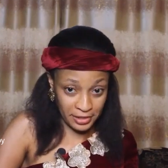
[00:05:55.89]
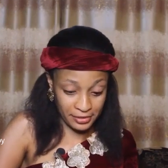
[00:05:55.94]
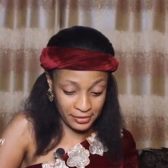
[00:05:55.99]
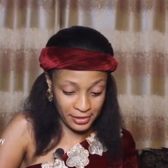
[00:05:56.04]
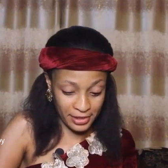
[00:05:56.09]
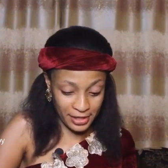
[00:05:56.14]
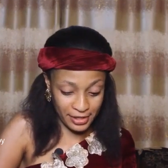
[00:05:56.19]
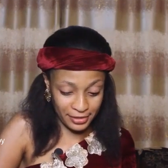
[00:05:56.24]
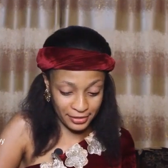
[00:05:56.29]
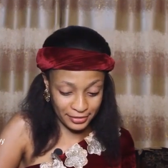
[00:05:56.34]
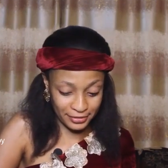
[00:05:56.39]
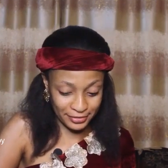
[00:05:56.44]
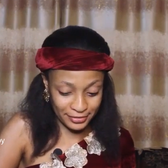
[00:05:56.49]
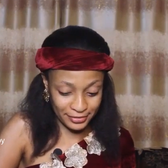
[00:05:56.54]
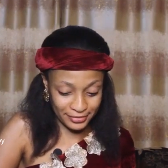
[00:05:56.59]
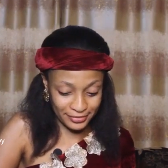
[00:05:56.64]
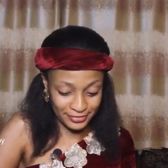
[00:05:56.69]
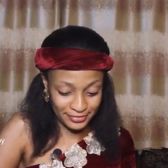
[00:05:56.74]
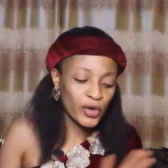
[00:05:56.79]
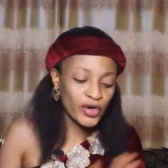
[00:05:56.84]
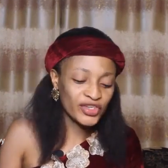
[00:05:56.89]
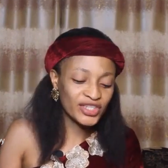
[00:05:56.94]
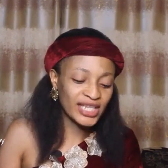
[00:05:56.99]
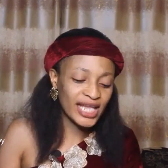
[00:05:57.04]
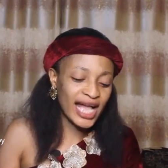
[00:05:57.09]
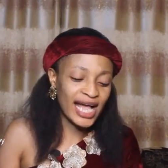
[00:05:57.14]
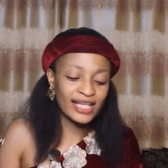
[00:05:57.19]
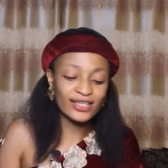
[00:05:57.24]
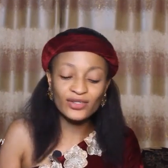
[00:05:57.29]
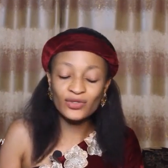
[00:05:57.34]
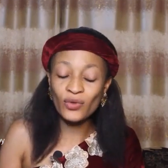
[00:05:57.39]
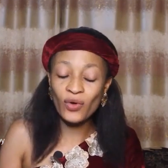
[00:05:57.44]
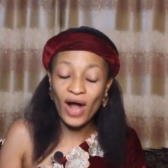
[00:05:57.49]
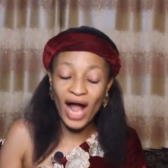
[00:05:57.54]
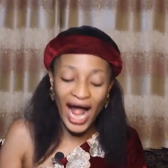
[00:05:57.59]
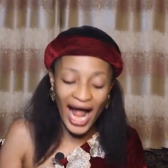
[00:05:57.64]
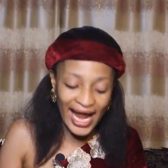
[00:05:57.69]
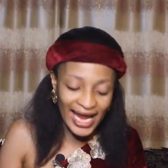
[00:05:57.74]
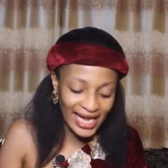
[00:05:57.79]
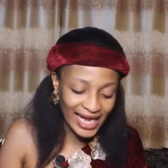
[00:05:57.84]
Oh, Mercy has no
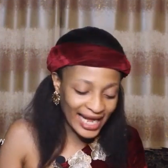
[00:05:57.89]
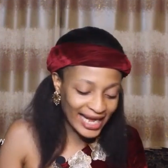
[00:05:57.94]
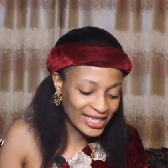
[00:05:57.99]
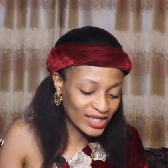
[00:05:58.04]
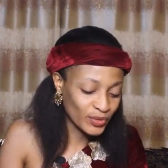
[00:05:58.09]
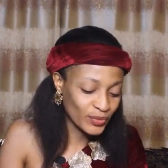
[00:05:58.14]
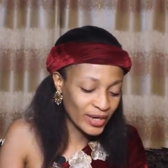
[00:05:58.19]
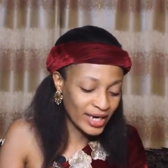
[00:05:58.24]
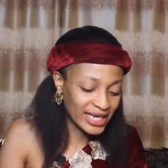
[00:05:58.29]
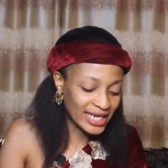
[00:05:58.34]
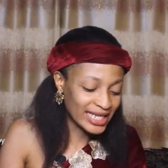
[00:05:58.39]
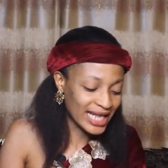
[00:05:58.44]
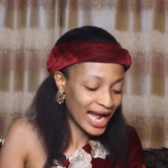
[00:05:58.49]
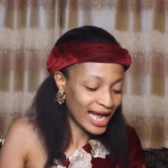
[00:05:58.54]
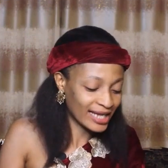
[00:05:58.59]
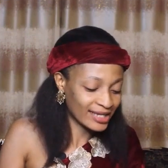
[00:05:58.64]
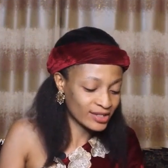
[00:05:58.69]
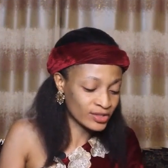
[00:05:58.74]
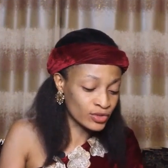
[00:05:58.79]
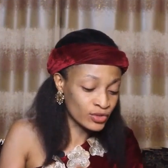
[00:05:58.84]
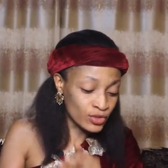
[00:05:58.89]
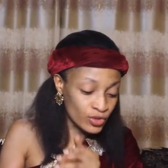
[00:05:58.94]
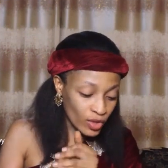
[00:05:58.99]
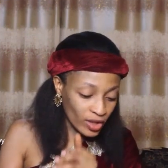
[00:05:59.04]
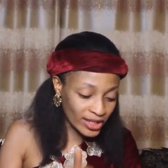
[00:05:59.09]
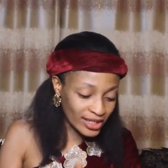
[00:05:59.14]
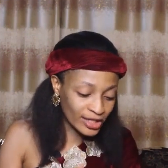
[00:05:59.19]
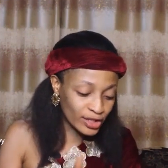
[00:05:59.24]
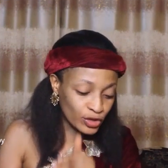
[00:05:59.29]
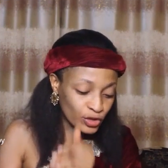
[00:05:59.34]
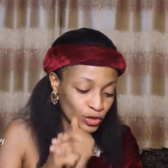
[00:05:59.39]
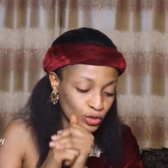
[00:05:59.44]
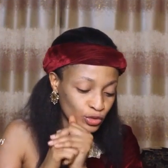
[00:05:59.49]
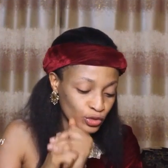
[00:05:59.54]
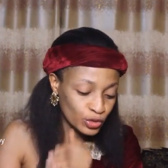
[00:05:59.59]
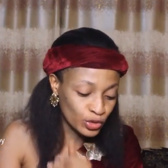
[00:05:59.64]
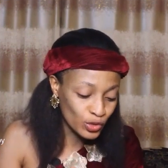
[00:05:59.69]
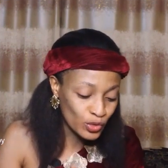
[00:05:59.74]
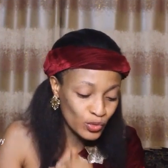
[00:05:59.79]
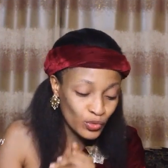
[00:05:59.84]
highlight when it has nothing to
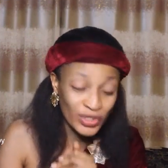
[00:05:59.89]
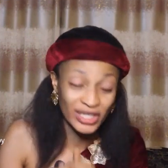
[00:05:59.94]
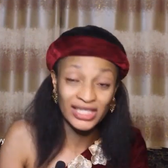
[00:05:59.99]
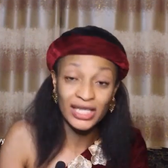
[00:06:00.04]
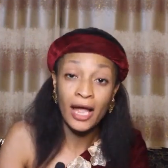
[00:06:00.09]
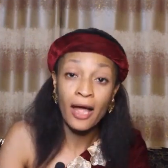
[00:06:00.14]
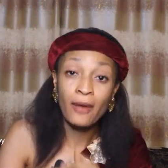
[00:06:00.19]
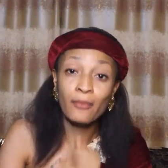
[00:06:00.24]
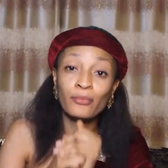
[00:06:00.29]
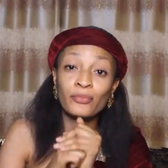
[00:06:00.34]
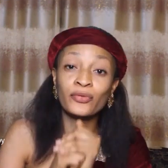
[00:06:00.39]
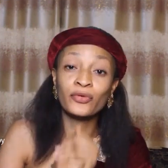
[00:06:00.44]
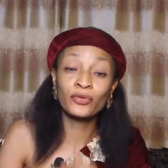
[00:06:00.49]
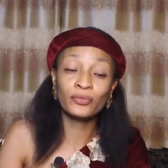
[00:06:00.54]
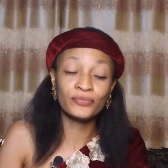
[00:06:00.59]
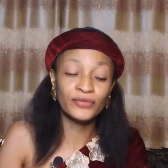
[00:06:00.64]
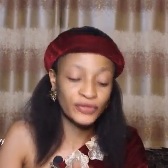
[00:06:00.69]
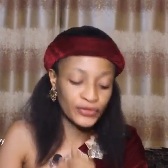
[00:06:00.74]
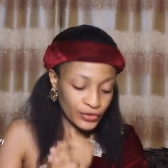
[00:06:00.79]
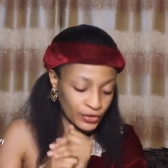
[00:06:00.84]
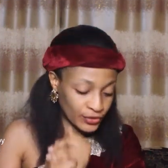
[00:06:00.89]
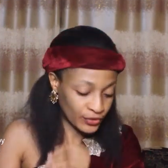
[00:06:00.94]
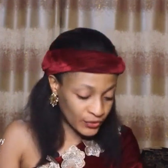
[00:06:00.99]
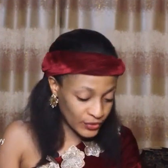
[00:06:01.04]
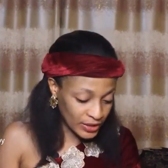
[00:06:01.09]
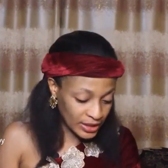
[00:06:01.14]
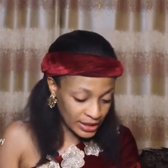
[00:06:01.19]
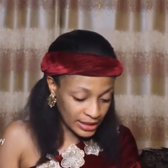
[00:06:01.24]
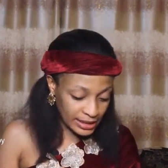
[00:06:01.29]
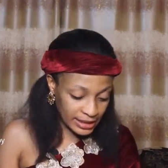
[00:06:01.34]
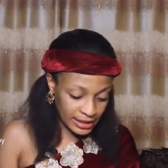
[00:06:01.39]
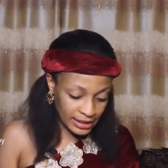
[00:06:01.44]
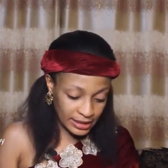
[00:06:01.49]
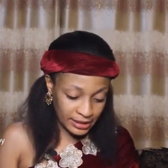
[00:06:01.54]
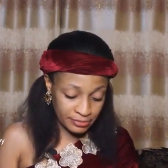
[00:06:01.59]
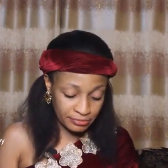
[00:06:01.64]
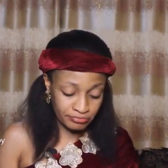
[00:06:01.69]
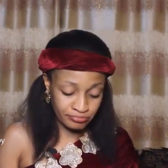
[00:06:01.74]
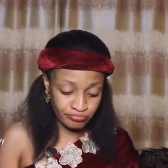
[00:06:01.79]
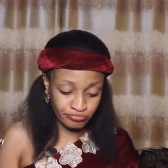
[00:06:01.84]
do with promiscuity.
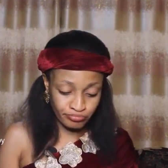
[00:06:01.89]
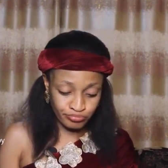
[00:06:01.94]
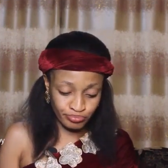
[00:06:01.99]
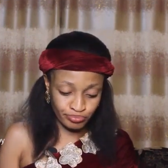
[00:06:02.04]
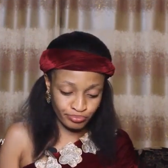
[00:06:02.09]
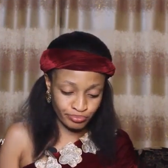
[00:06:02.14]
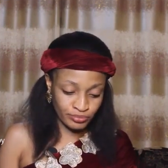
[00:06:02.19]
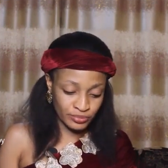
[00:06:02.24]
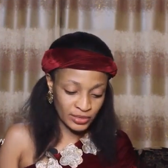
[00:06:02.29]
Hmm.